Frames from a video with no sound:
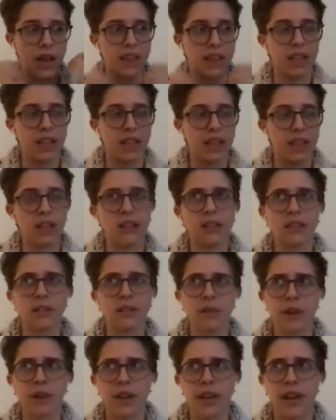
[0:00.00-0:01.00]
yeah, I think
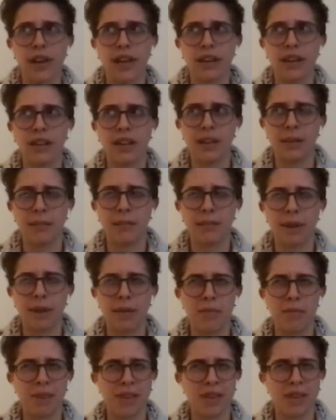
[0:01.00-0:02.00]
Laurier like
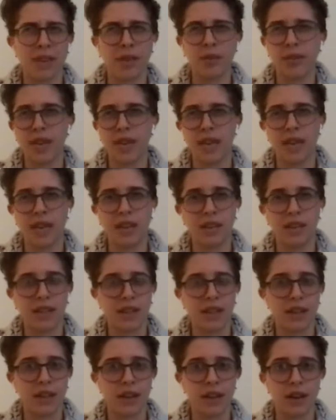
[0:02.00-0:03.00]
might make you take
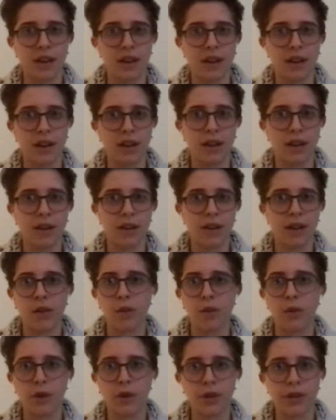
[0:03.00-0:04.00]
like
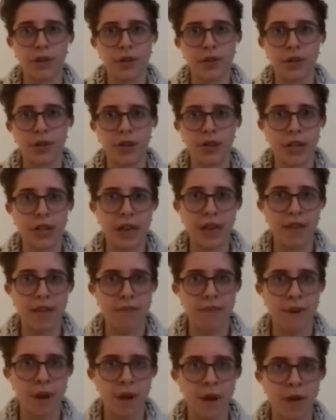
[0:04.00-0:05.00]
a course during
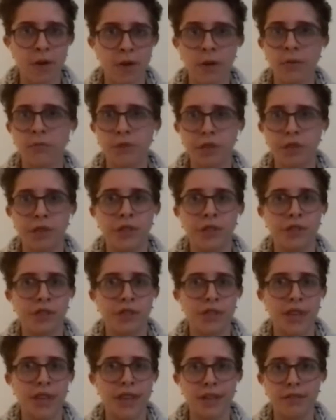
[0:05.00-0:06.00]
that fall just
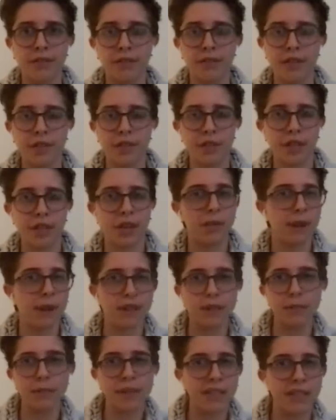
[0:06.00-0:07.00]
to like teach like
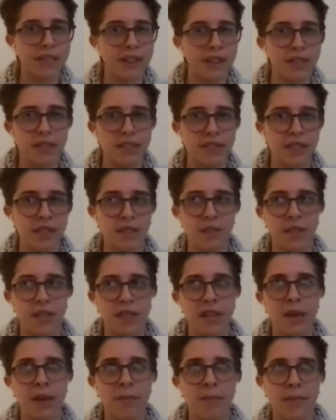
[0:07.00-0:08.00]
resume stuff and stuff
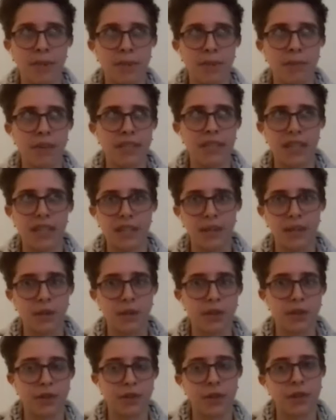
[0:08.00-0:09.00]
like that, but you might take the
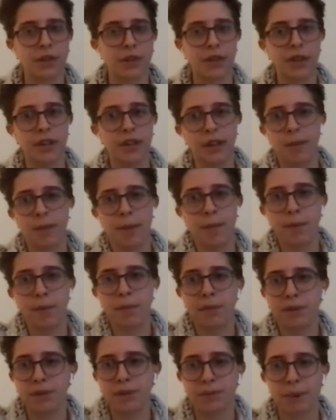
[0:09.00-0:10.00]
course earlier and I might
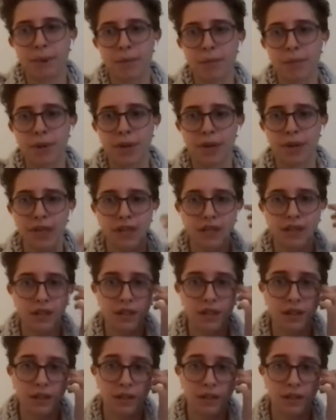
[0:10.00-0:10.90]
be misremembering.